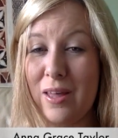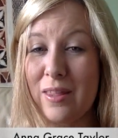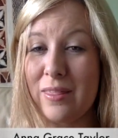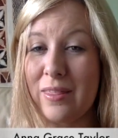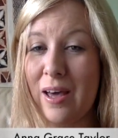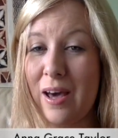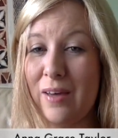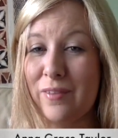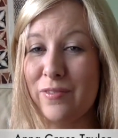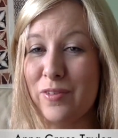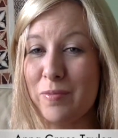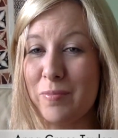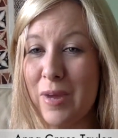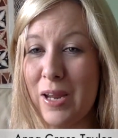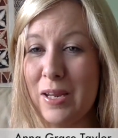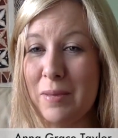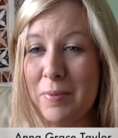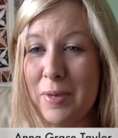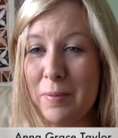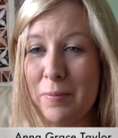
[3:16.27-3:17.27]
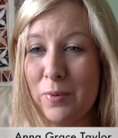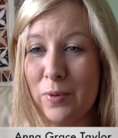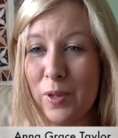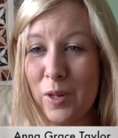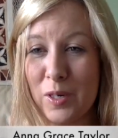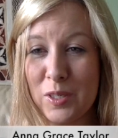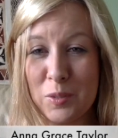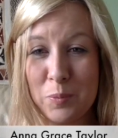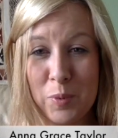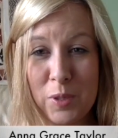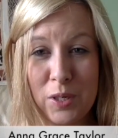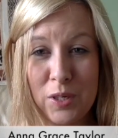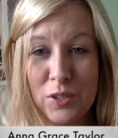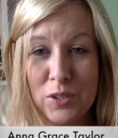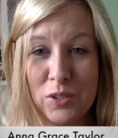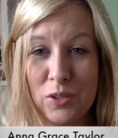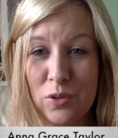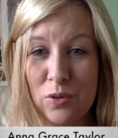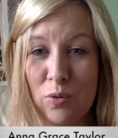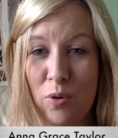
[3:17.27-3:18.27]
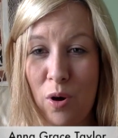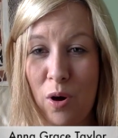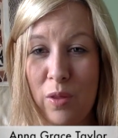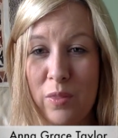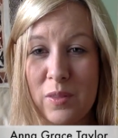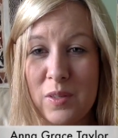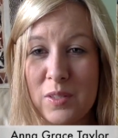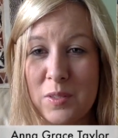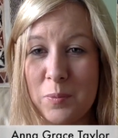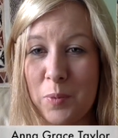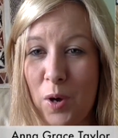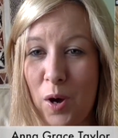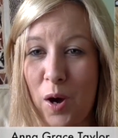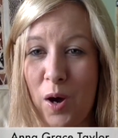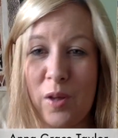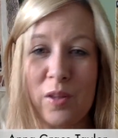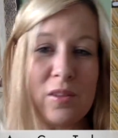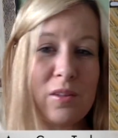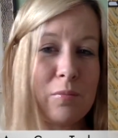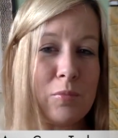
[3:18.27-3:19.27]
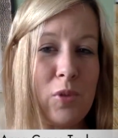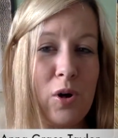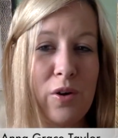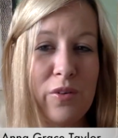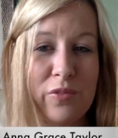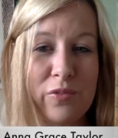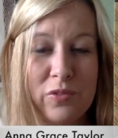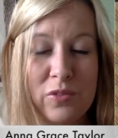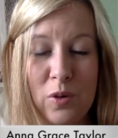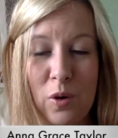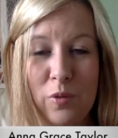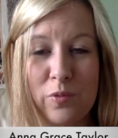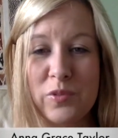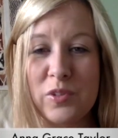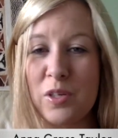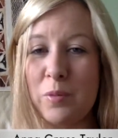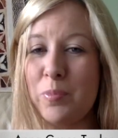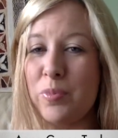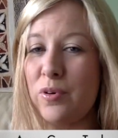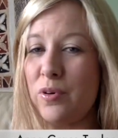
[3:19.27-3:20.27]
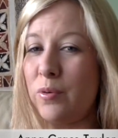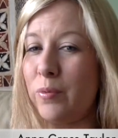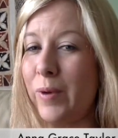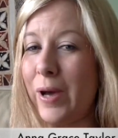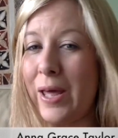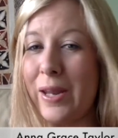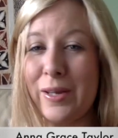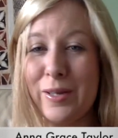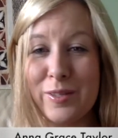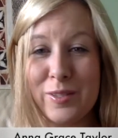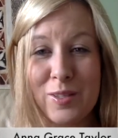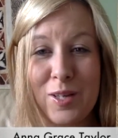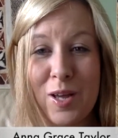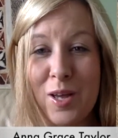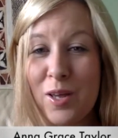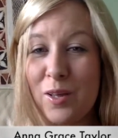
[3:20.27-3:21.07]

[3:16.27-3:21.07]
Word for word: that for many people that I speak to on this path of, of deeper awareness,